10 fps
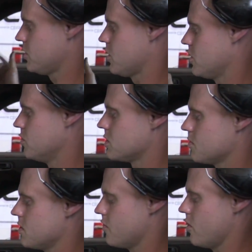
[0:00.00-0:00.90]
to start doing
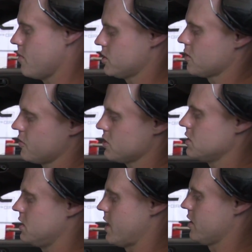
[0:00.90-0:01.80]
some of the volumetric
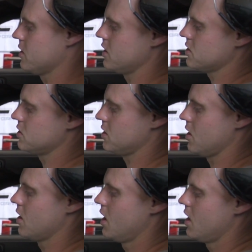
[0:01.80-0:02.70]
efficiency calculations
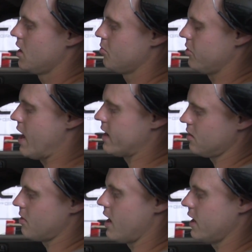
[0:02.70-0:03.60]
here.
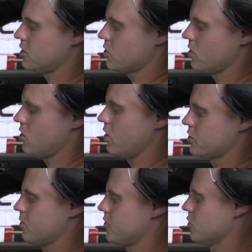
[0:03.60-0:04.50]
plotting my short and
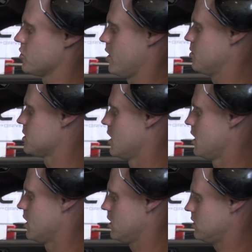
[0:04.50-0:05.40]
long-term field trims,
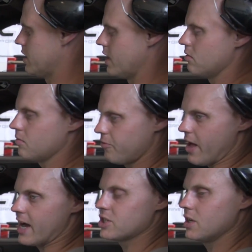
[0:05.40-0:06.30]
then
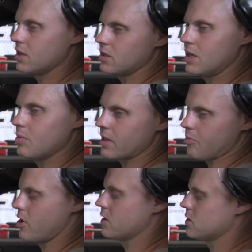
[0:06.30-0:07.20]
flashing and keeping
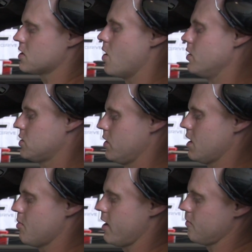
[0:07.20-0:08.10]
that process going until I
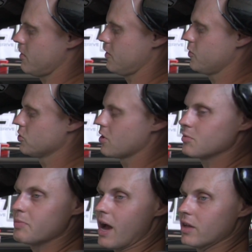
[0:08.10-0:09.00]
get my field
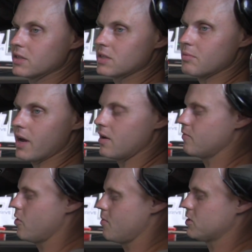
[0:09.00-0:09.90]
trims balanced in my
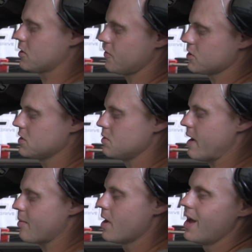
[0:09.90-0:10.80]
volumetric efficiency
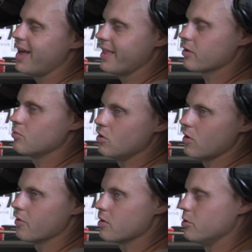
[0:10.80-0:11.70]
map. Then I'm going to move
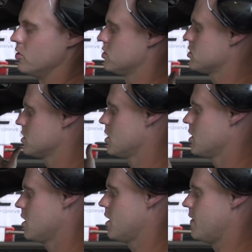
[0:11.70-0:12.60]
over to boost
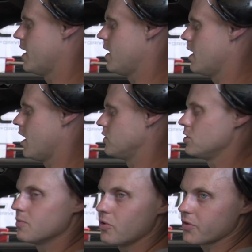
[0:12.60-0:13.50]
and then do
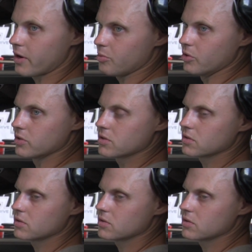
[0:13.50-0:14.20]
some full throttle pulls.